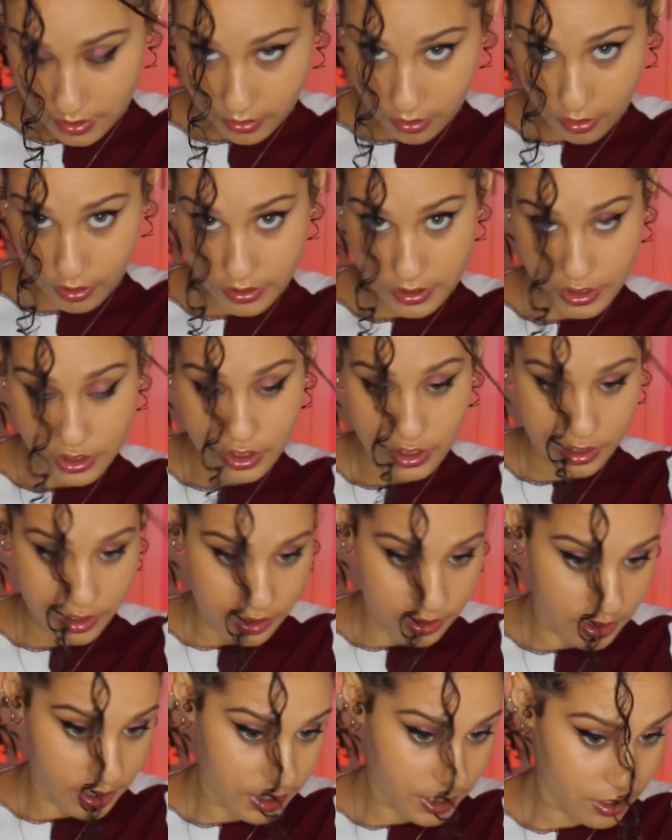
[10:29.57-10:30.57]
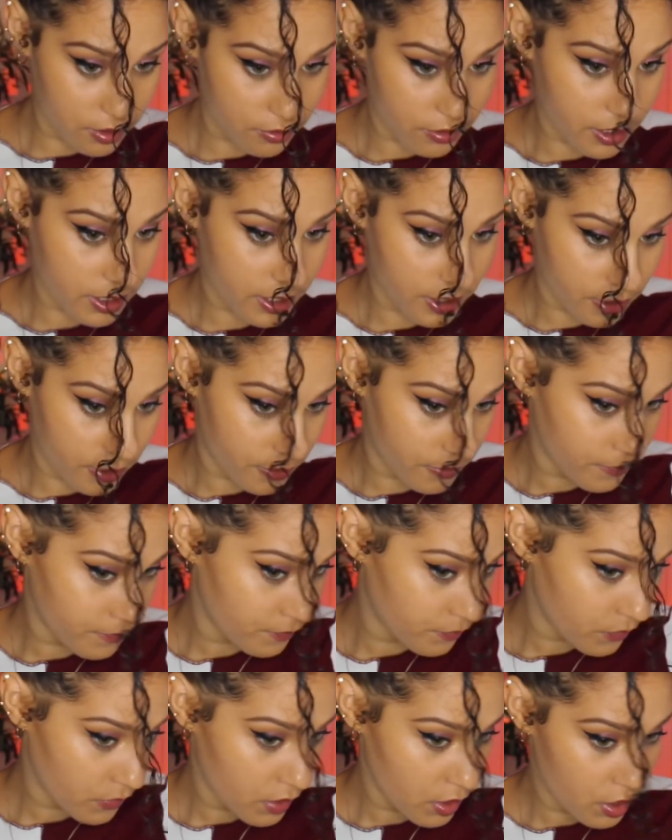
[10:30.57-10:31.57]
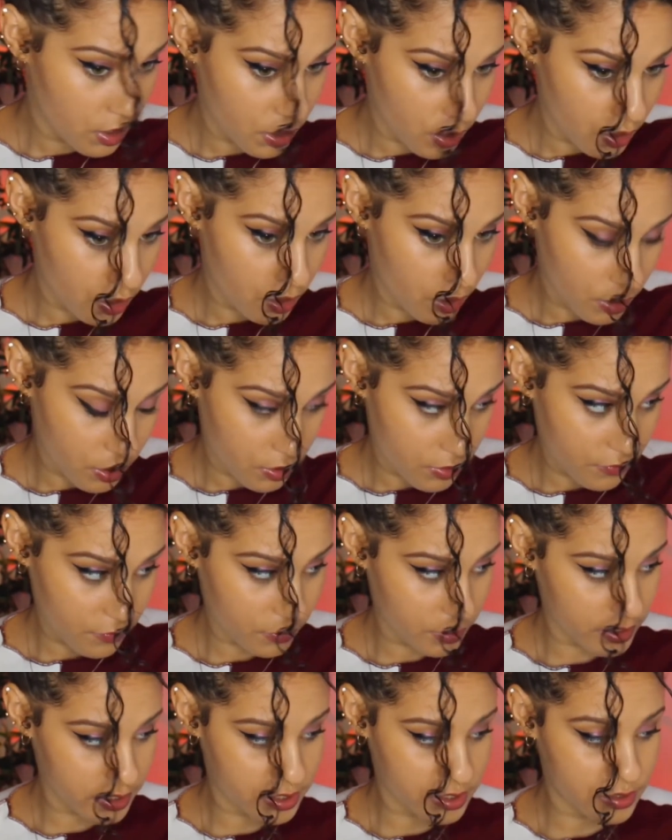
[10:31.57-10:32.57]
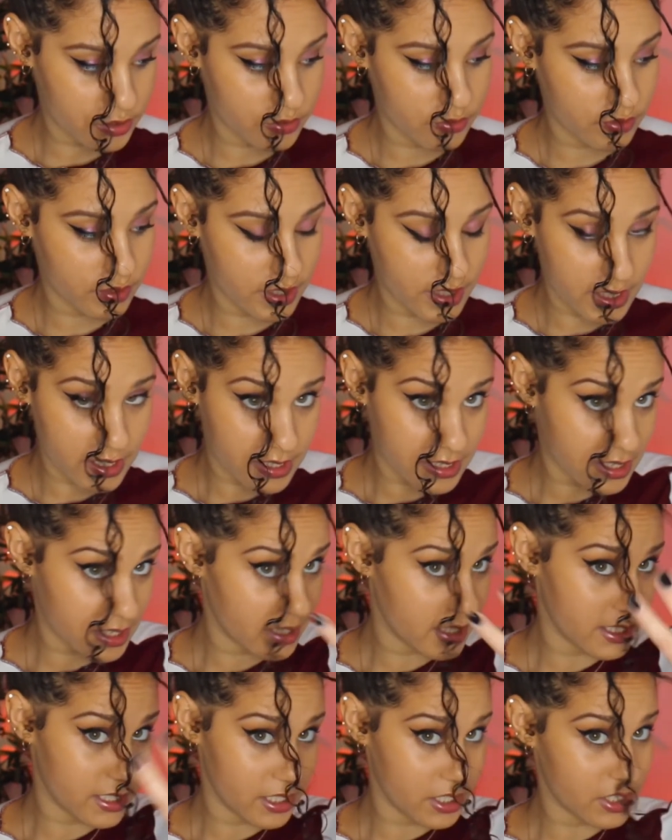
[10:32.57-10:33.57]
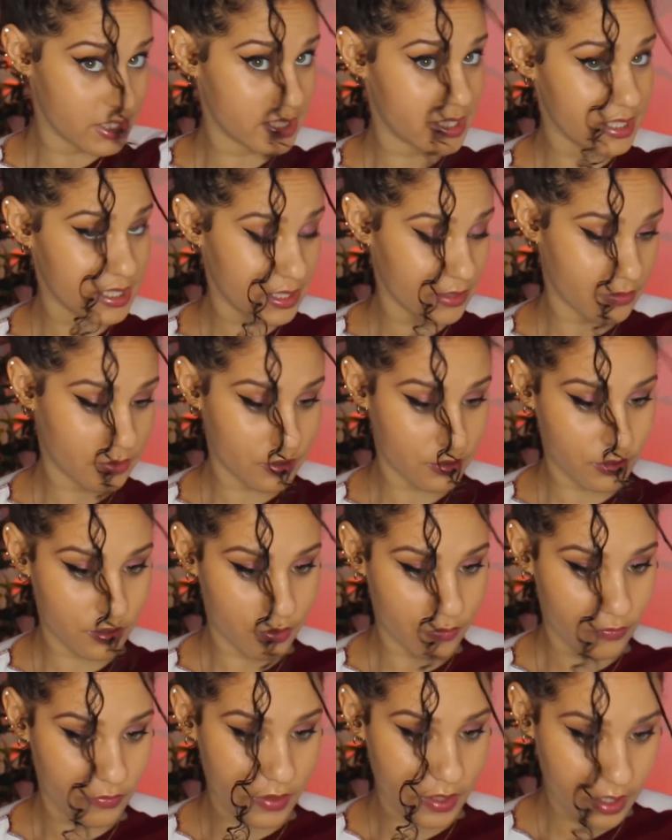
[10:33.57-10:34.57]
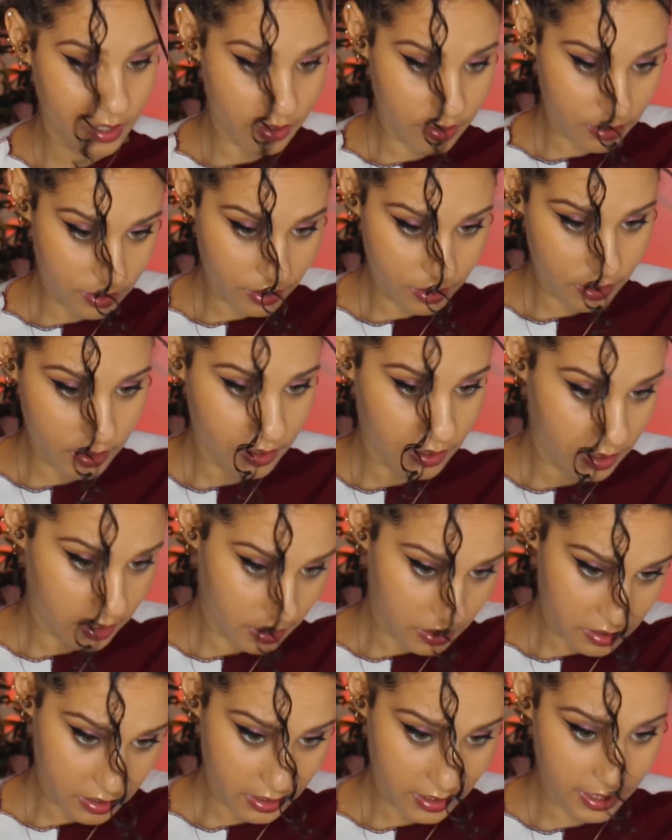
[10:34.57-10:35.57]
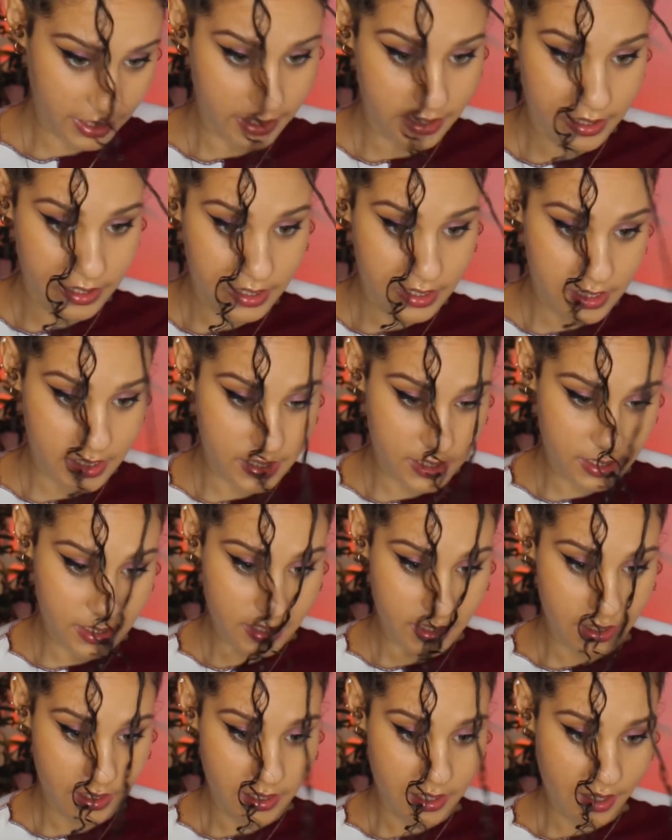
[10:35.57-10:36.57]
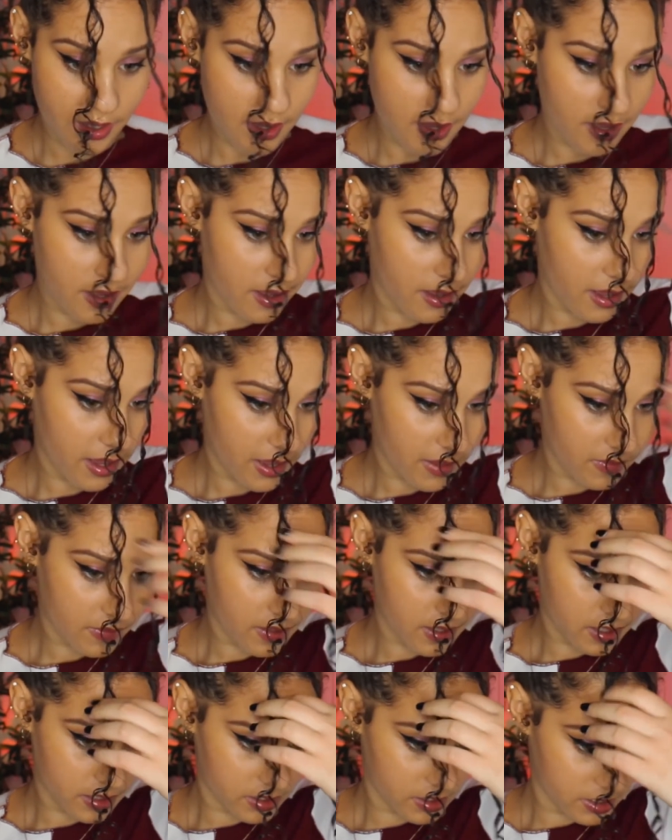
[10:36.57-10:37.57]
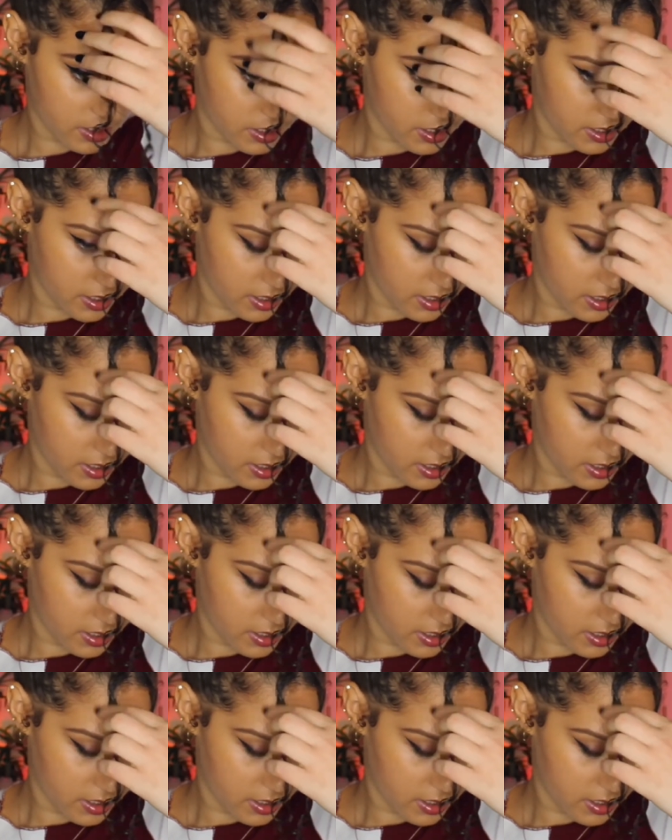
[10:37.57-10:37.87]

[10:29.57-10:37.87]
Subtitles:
conditioner in your hair for it to easily just slip through your finger like this, and then just